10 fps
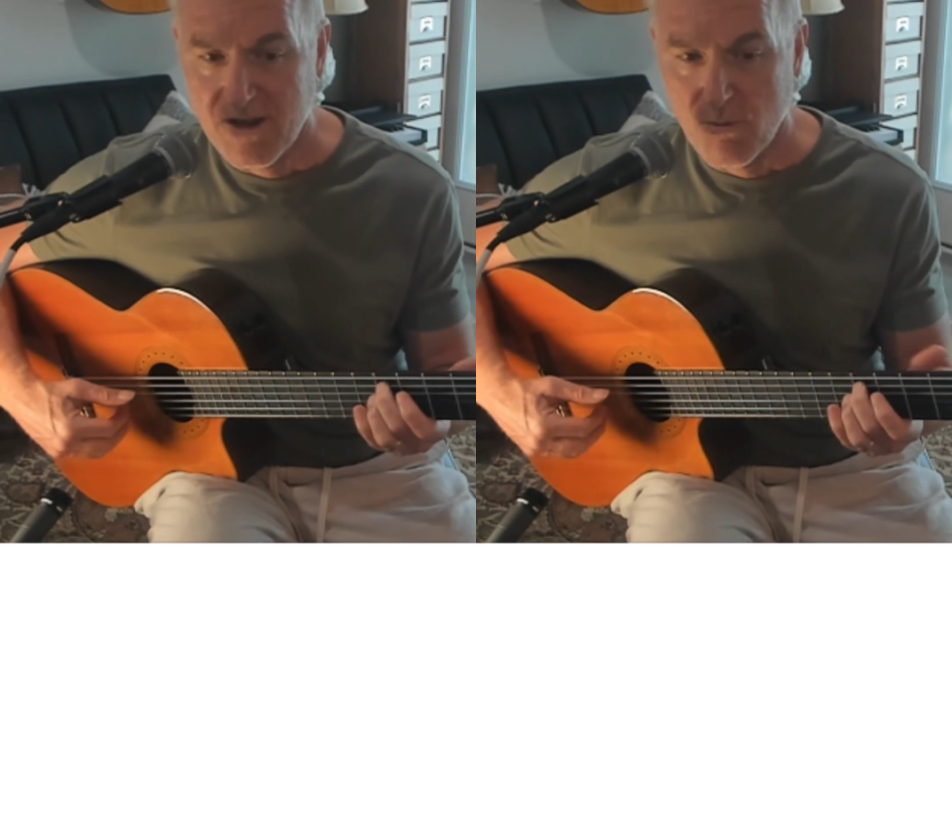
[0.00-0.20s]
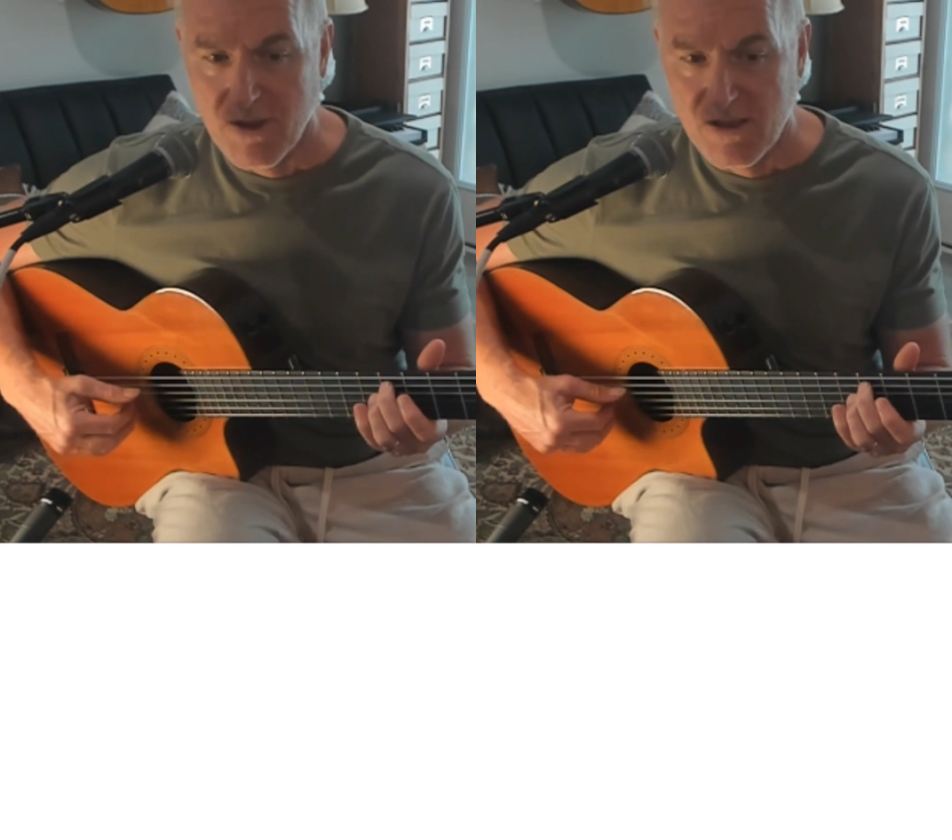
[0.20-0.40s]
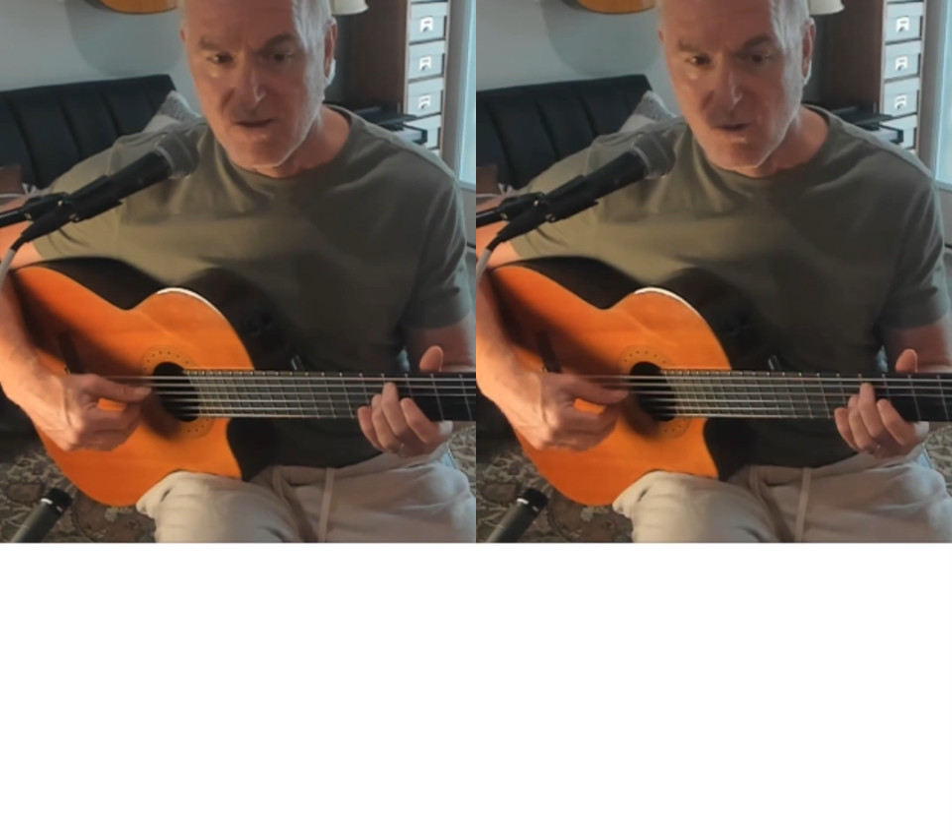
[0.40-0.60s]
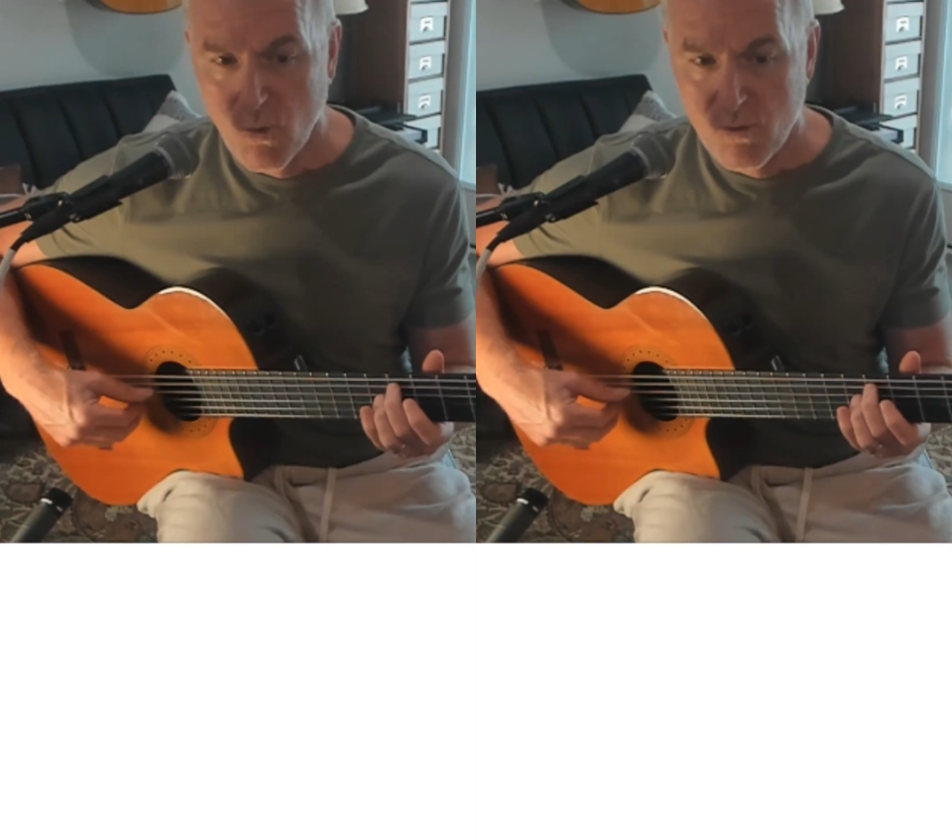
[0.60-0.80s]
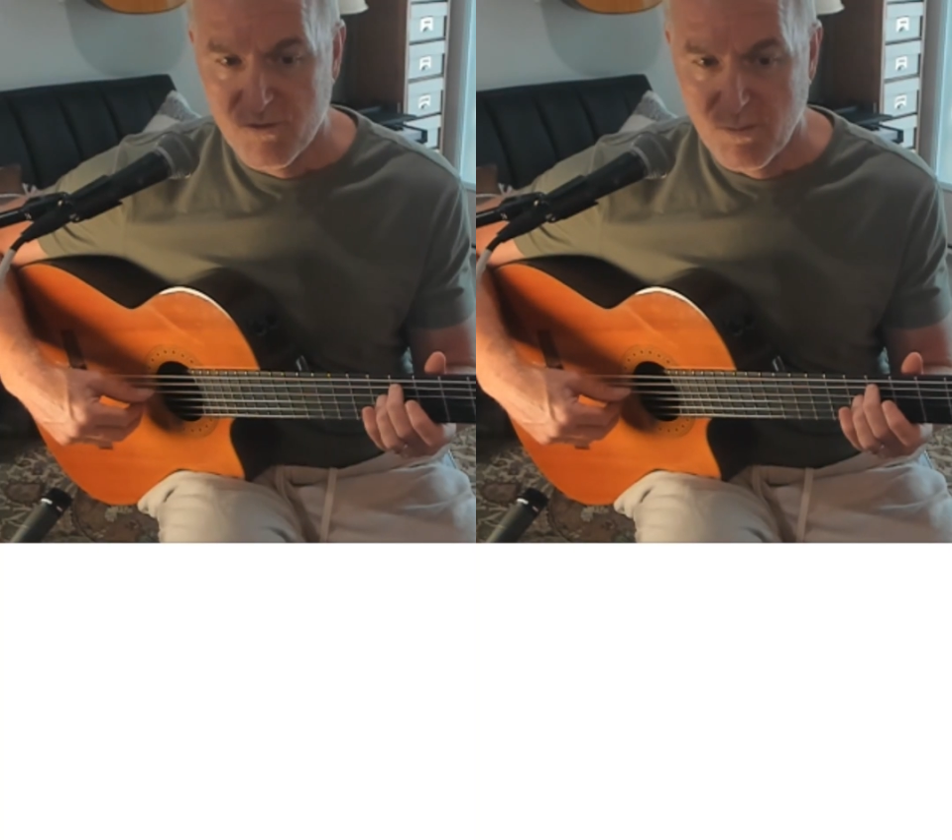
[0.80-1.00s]
Now we add the
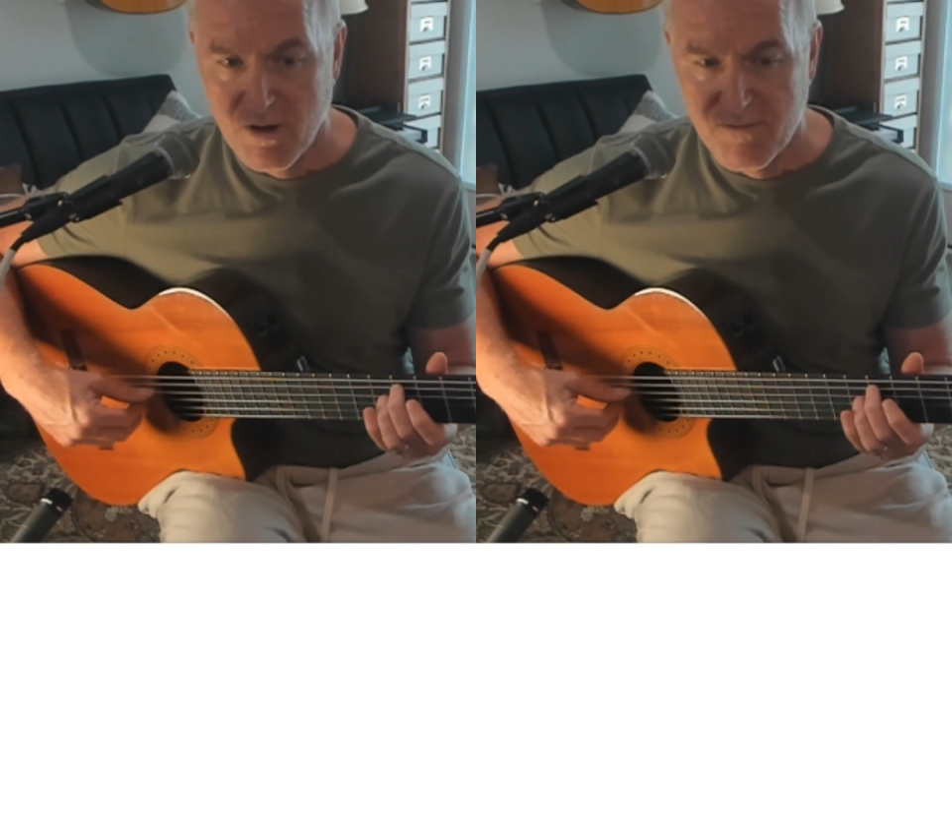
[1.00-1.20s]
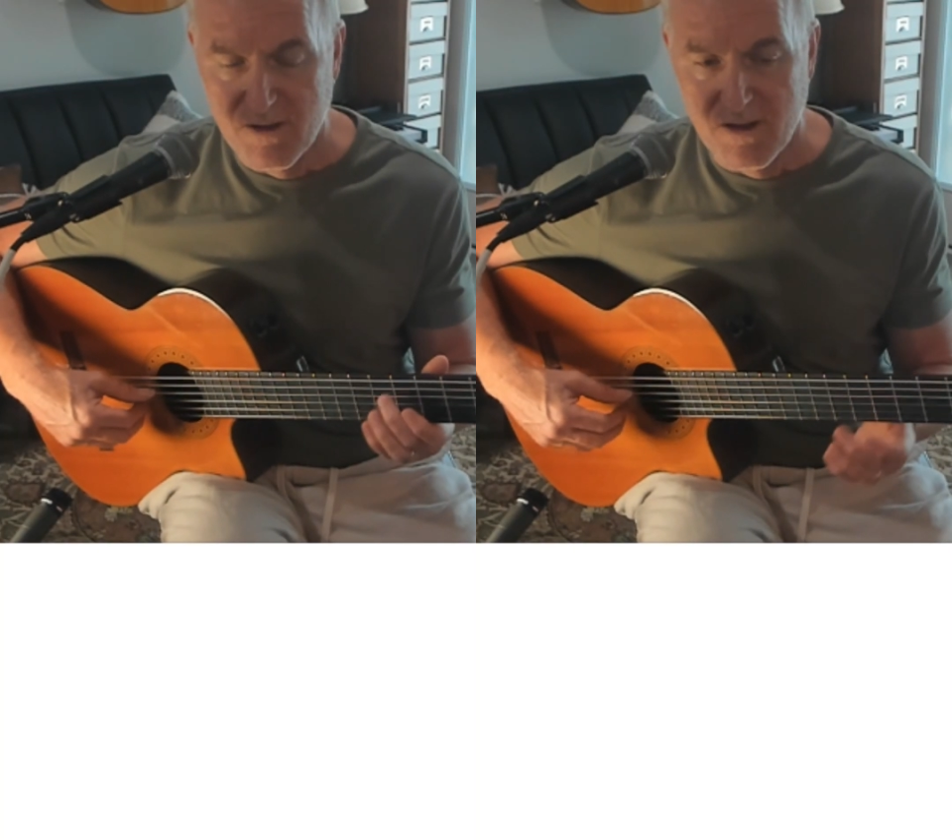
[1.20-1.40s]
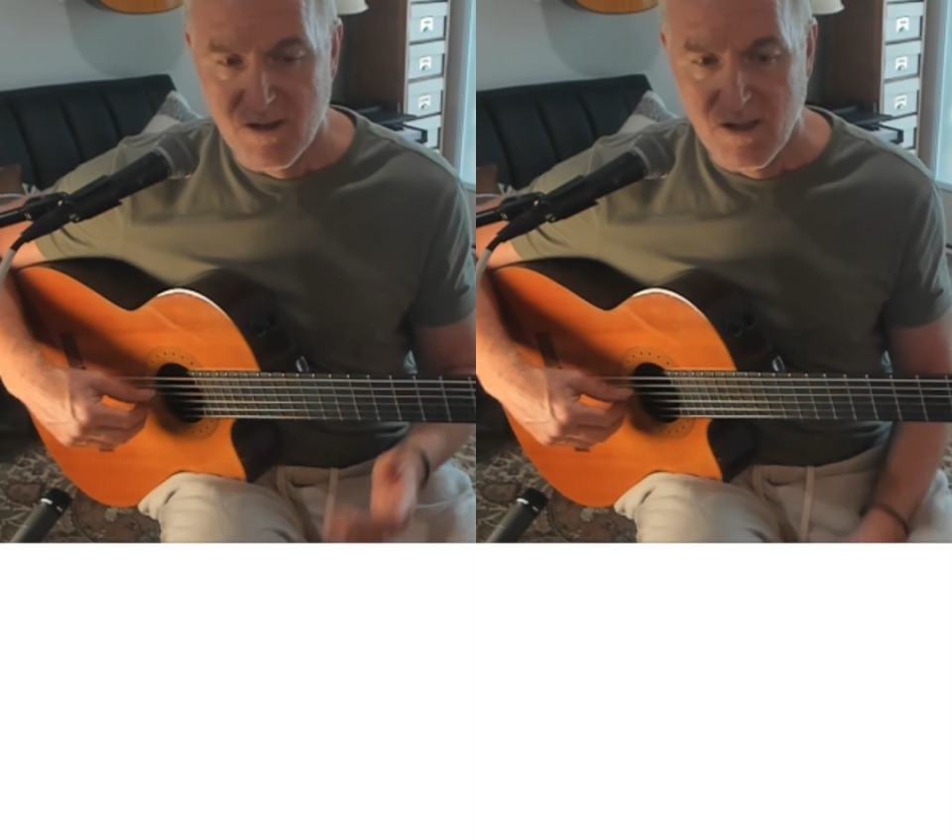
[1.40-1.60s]
chords above it,